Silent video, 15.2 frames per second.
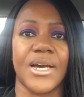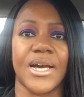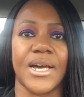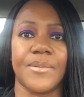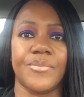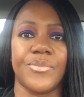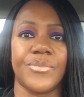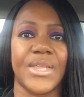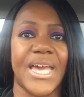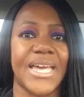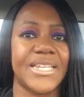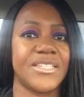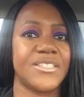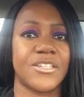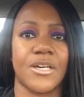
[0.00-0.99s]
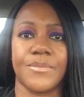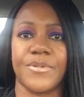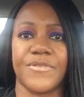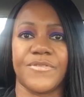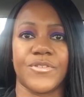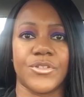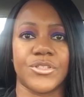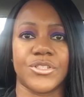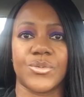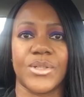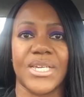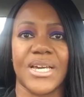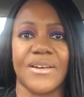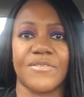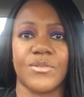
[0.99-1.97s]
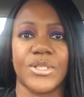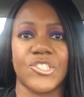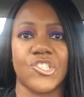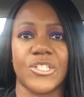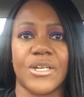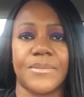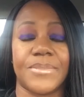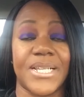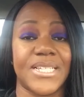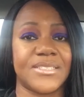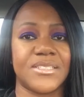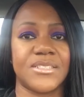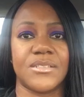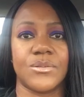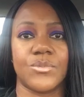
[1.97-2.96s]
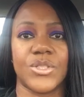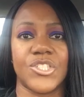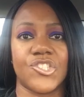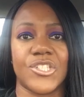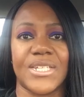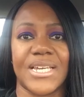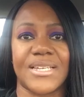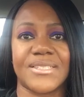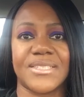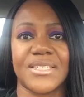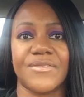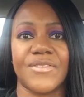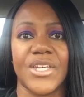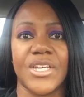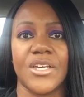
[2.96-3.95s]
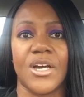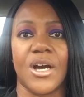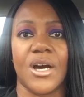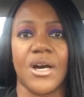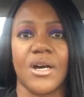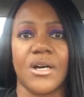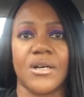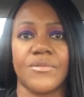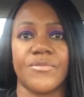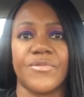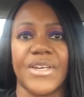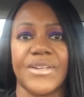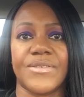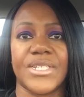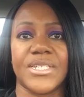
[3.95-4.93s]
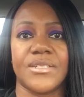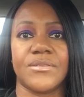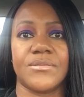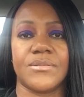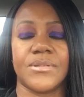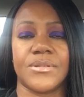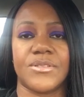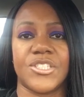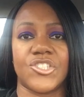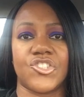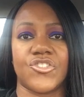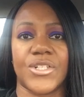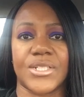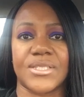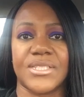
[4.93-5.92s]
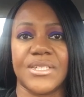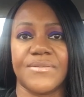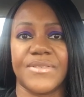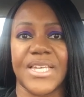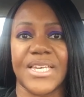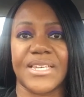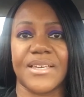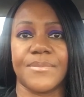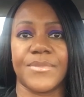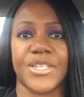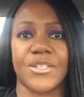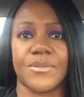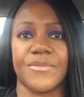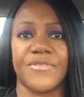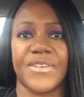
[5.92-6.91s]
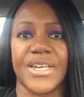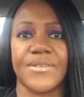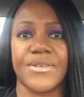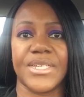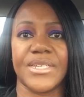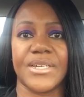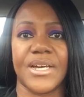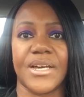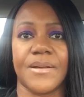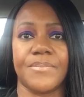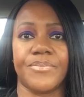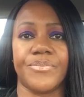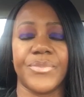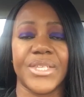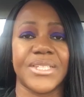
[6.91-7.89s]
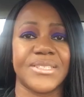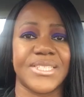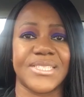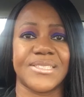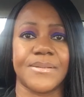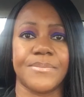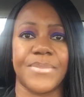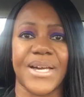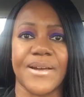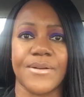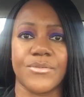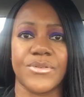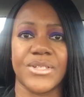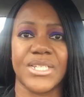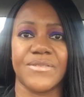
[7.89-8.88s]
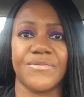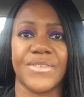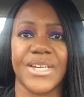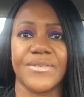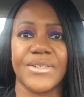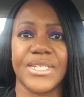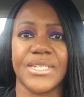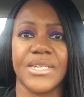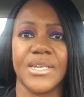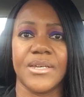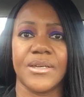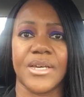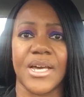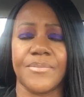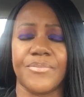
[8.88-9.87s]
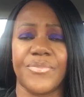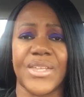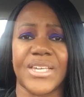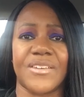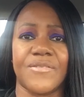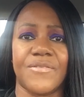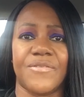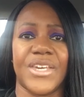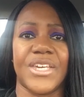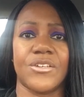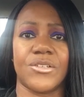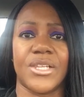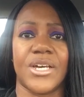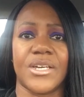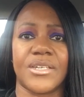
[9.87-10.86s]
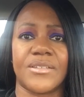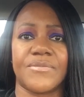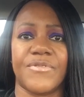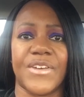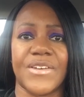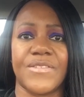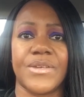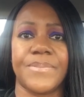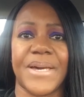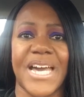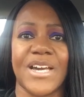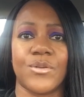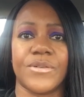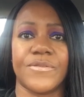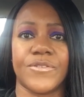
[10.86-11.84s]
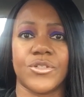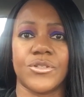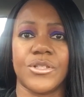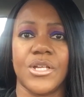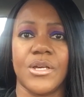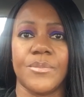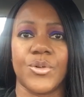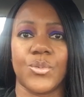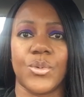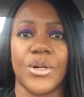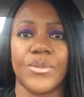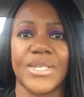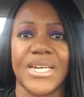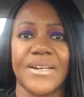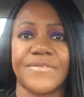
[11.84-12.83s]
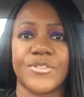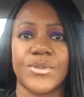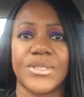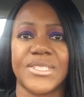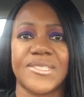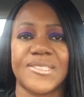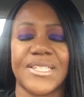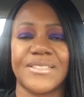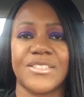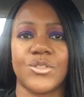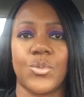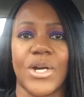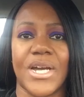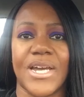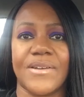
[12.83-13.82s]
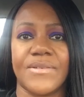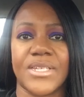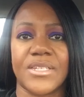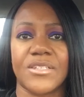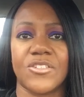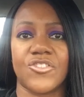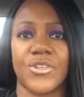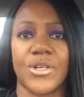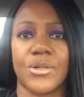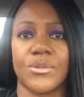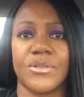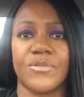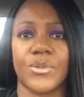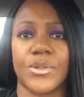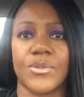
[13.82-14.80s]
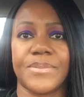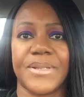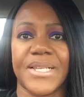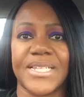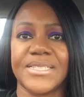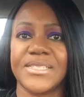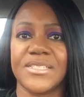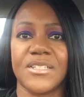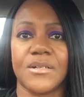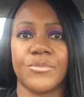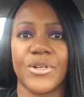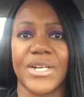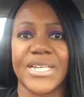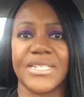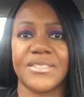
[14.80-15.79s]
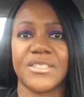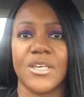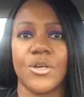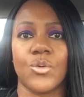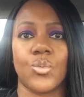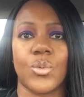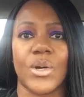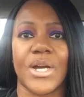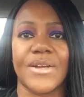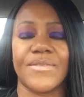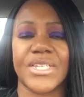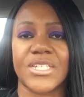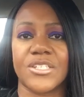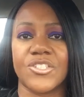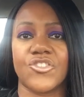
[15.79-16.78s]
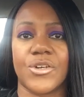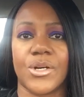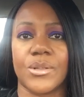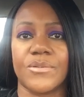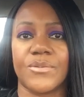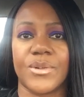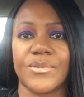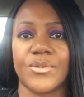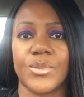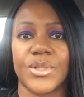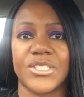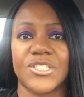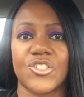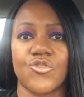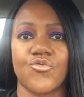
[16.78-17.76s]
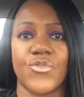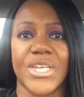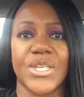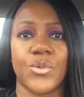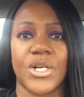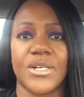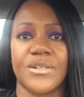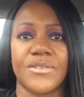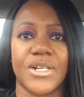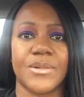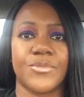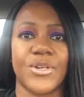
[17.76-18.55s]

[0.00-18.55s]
Any type of thoughts we have which are not pleasant and which are negative are very destructive. They can become very disempowering and they can feel like very powerful. But what we have to understand is we're in control of what we plant in our brains. We're in control of whether we want to rewire our